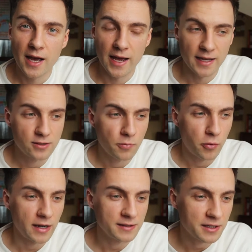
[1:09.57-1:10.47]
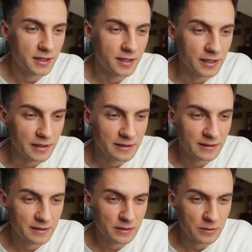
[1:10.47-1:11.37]
And surprisingly,
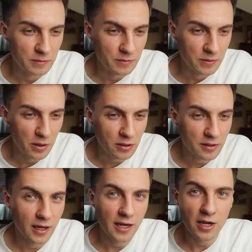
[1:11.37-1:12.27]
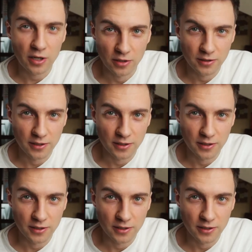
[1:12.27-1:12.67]
it's not a lot.